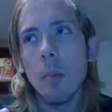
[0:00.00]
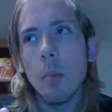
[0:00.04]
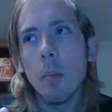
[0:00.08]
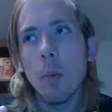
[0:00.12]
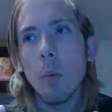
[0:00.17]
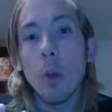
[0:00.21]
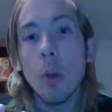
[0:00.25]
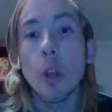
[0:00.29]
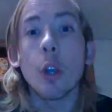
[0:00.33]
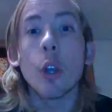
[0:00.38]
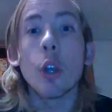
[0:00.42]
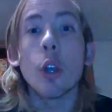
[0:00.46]

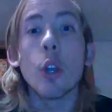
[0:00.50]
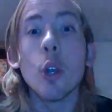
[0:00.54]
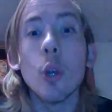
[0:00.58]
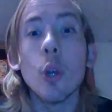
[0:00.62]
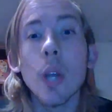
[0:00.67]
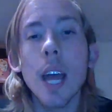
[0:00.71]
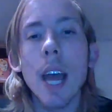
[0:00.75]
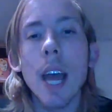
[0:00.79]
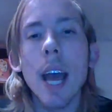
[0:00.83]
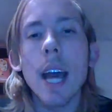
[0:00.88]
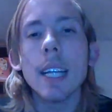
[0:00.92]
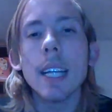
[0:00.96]
what you're good
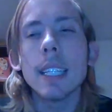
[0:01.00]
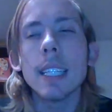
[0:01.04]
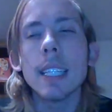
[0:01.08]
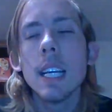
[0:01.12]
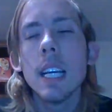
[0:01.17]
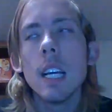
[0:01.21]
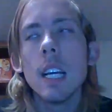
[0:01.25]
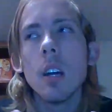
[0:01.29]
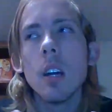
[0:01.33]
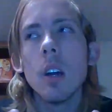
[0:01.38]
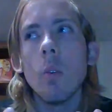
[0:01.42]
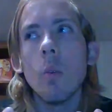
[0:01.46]
at,
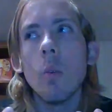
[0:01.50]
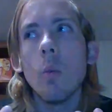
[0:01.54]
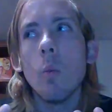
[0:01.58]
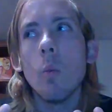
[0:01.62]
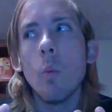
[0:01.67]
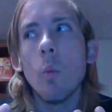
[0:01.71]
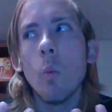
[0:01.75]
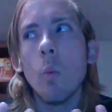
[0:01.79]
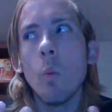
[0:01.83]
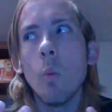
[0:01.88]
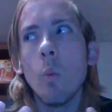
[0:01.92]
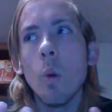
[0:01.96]

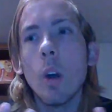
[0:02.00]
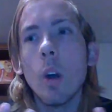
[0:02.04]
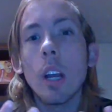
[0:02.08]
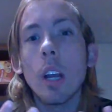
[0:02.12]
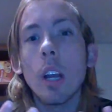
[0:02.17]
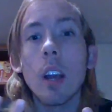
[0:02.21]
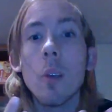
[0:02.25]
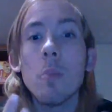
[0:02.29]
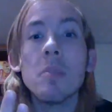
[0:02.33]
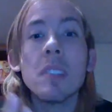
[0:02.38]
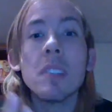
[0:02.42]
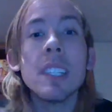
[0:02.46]
what
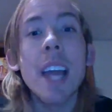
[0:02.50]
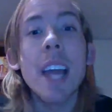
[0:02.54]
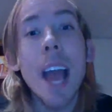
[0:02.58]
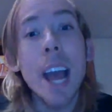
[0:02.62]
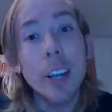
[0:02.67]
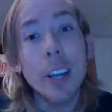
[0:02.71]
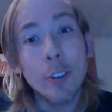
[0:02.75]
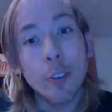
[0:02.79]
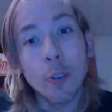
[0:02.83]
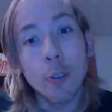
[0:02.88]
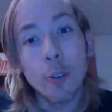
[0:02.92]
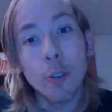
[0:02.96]
comes
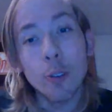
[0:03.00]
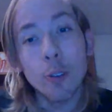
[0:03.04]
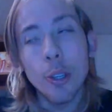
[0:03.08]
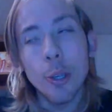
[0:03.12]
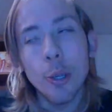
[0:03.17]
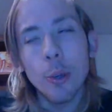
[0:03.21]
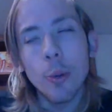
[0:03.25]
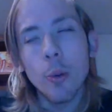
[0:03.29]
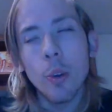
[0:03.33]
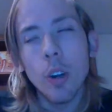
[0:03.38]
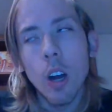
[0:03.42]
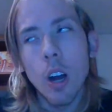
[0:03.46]
natural to
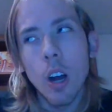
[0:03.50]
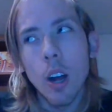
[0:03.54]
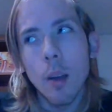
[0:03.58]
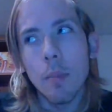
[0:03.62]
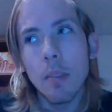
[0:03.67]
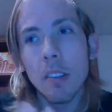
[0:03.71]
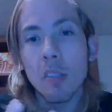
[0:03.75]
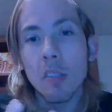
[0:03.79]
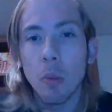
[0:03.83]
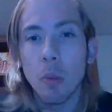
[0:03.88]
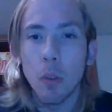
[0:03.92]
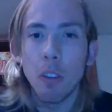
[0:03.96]
you
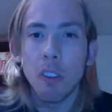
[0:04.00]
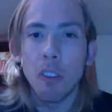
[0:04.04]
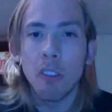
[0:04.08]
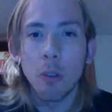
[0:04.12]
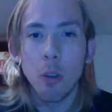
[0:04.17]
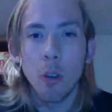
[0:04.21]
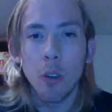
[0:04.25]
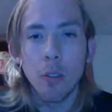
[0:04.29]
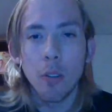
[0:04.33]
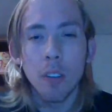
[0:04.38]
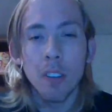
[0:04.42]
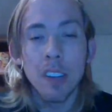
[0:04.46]
is what the
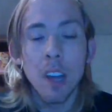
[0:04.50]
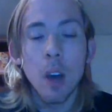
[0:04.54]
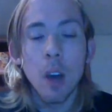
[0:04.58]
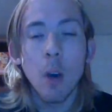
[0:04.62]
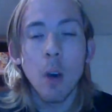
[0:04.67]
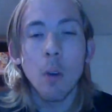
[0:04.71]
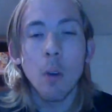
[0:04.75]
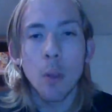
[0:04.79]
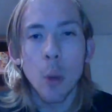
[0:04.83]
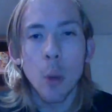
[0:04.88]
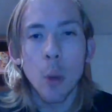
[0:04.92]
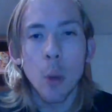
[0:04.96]
South
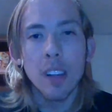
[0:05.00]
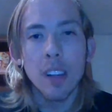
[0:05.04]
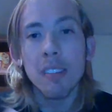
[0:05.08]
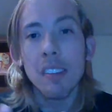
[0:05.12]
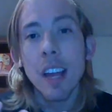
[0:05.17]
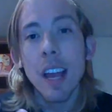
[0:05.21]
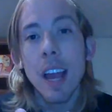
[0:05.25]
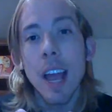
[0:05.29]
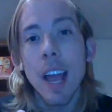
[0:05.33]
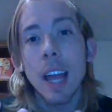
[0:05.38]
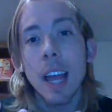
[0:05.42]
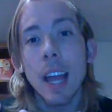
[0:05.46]
Node is.
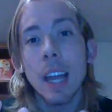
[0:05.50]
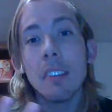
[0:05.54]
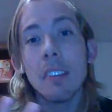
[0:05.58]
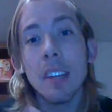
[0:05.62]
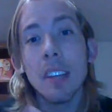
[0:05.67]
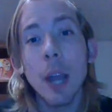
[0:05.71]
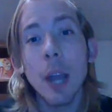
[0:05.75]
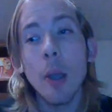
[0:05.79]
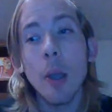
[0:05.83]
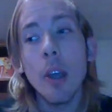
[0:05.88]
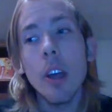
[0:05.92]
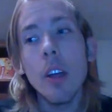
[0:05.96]
And it's an
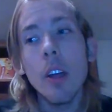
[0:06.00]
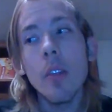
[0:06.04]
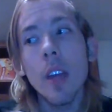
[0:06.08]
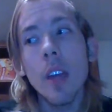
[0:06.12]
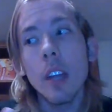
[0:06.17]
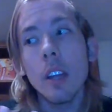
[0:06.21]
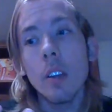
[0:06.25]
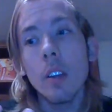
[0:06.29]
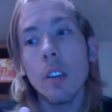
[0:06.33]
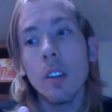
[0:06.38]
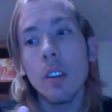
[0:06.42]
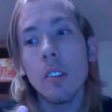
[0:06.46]
area
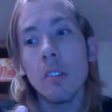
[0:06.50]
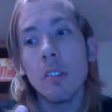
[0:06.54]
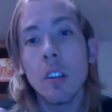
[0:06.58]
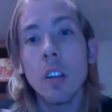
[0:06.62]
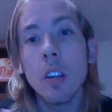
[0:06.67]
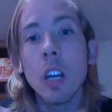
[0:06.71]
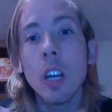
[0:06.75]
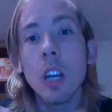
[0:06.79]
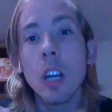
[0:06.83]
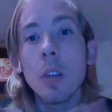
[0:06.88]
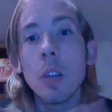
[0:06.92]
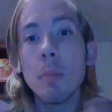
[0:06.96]
that is
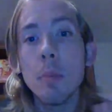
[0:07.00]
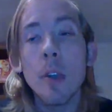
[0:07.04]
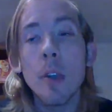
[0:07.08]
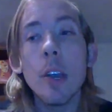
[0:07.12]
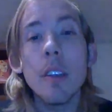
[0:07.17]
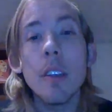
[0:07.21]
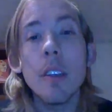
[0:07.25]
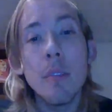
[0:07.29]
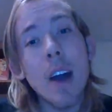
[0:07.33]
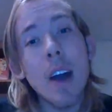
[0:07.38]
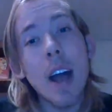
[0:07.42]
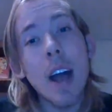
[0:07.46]
going to be very
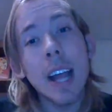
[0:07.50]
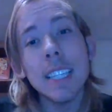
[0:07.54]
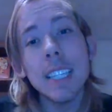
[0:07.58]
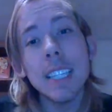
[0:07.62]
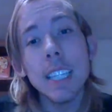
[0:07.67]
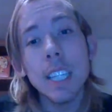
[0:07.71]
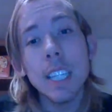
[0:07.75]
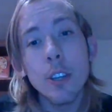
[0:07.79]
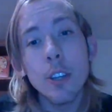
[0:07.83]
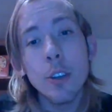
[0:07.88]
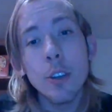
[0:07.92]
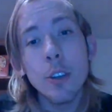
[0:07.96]
defined
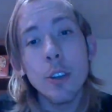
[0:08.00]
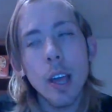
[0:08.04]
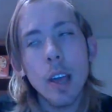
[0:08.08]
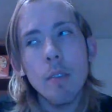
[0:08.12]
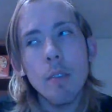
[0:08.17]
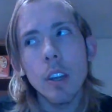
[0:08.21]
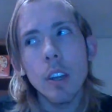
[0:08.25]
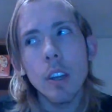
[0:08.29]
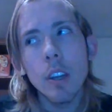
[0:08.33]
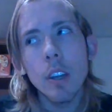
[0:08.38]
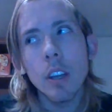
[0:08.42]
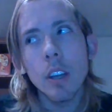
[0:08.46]
in your life
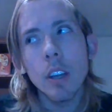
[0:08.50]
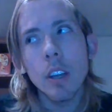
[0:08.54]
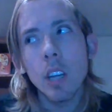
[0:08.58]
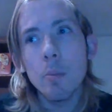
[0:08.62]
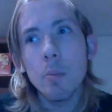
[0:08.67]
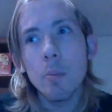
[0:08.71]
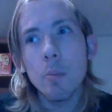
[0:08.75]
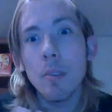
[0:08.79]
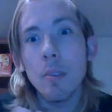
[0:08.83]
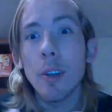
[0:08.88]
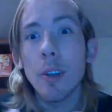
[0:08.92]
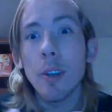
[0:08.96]
and going to be
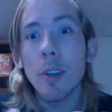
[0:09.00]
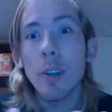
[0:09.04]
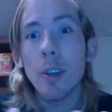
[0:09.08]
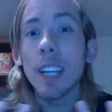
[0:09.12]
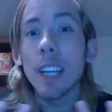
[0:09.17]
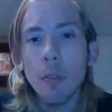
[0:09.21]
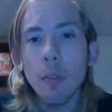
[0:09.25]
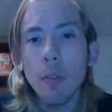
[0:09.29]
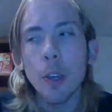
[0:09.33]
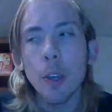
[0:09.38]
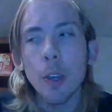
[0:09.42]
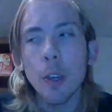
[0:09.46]
very easy
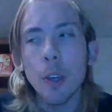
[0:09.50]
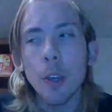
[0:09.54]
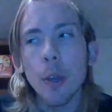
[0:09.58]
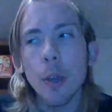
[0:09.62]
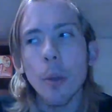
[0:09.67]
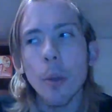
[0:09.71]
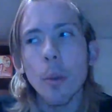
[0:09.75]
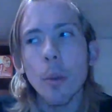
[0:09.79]
for you.